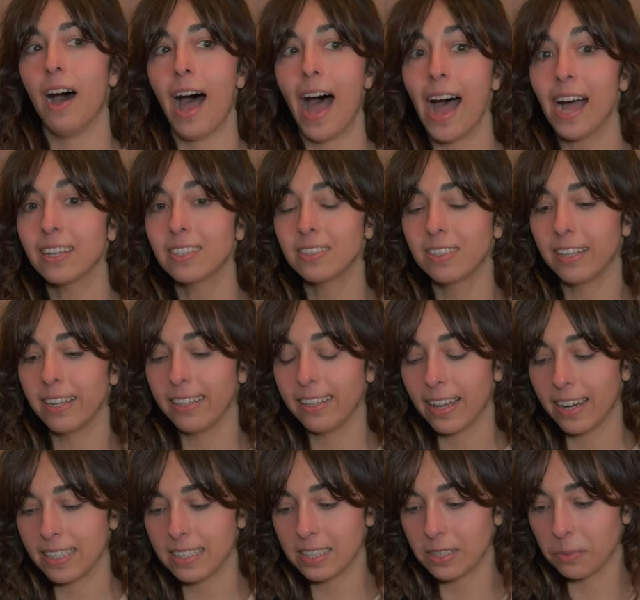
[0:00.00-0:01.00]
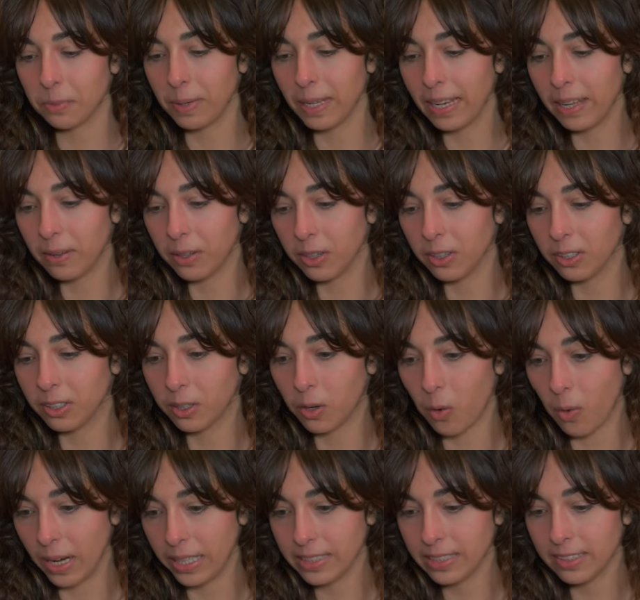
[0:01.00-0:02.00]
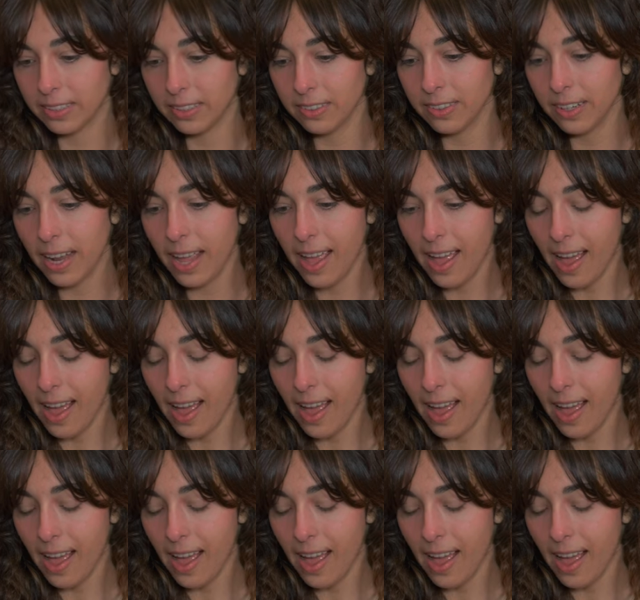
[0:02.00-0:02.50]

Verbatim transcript: Actually, that is a really good question.